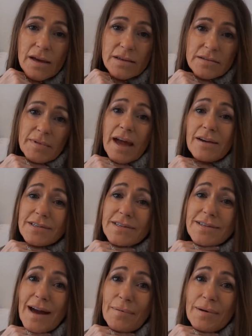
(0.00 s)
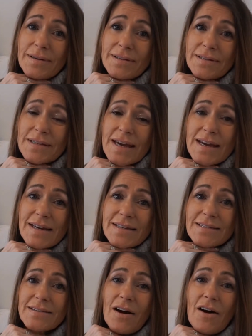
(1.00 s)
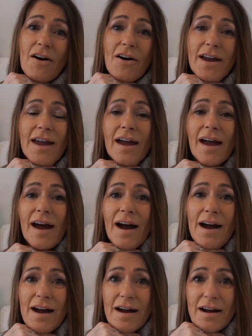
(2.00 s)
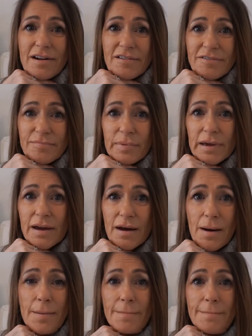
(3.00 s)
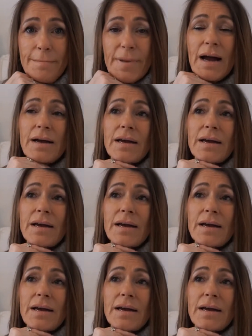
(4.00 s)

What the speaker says: Something else that's happened is I have become